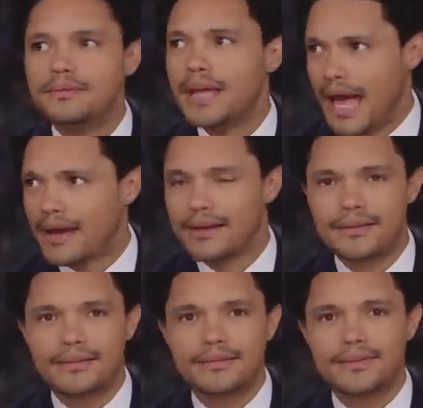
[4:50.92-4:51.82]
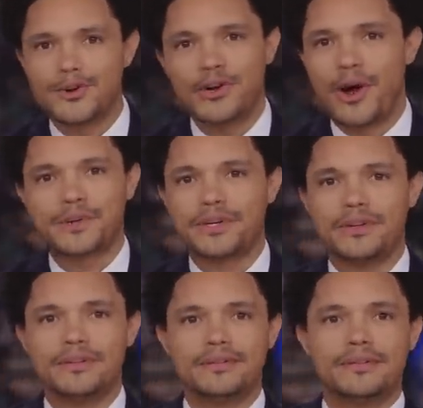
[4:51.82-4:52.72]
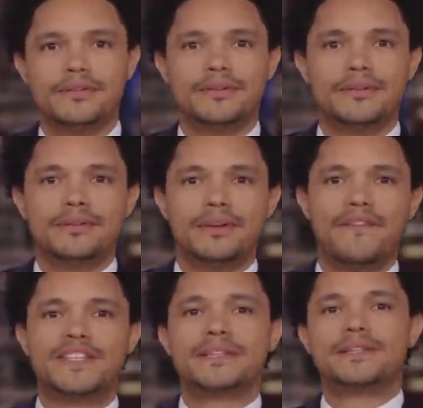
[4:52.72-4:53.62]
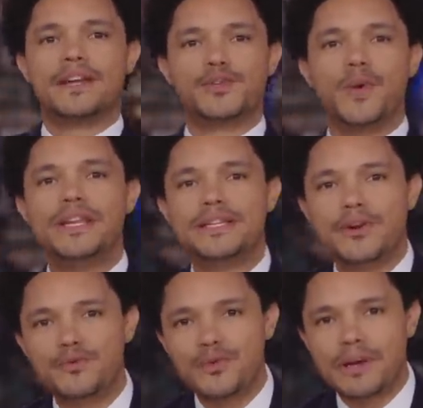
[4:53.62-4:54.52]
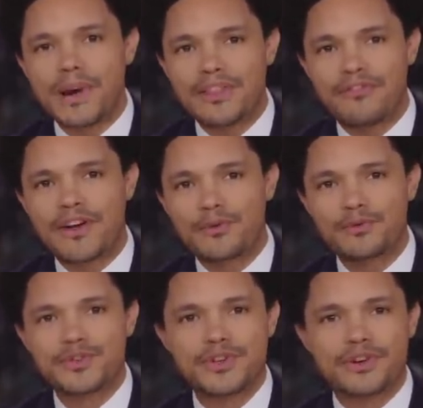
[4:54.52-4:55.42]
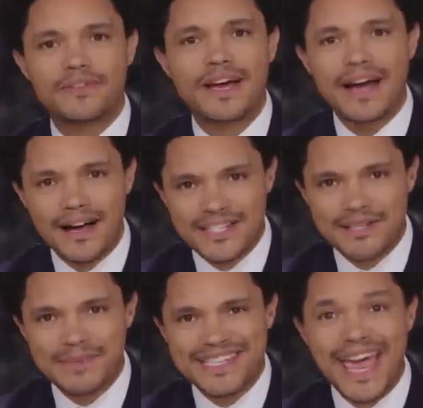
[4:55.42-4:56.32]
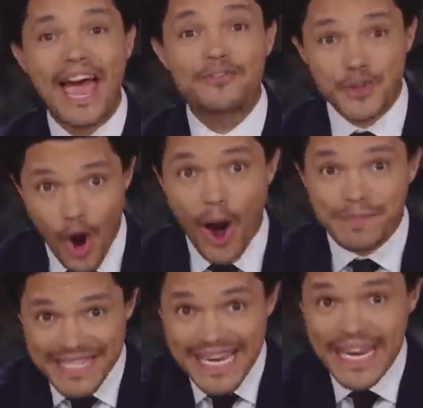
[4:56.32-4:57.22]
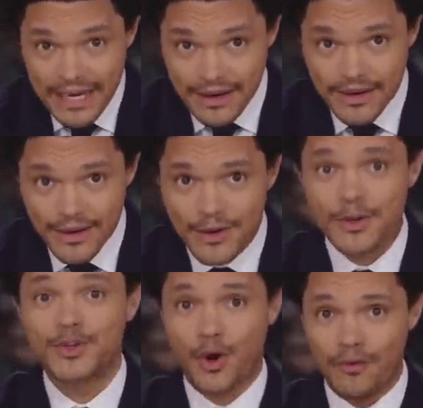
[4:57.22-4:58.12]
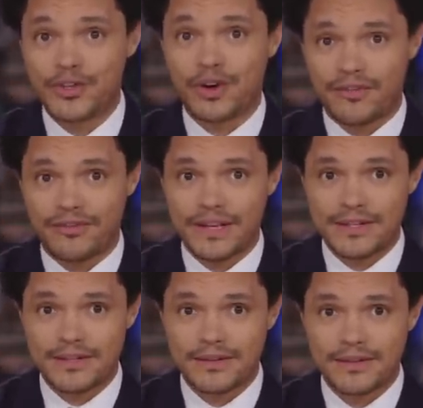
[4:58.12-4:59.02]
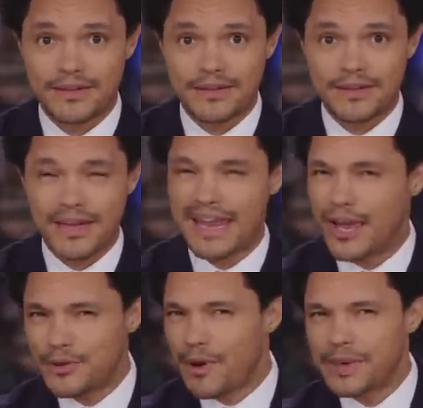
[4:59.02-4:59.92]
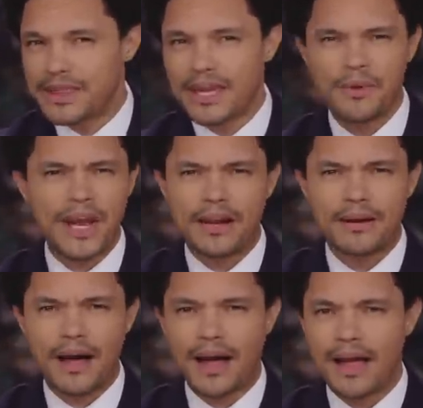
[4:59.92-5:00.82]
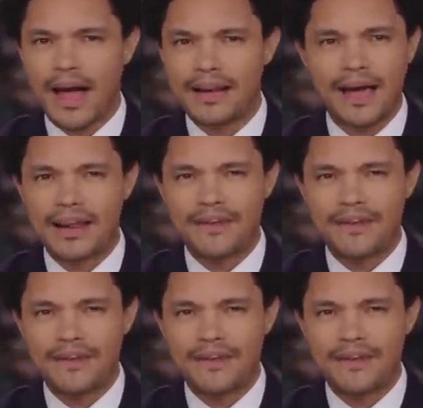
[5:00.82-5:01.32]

Yeah, totally optional. Ever since a 2010 ruling by the Federal Reserve, customers have to opt in to overdraft fees. And now you're probably thinking, wait, I, I, I,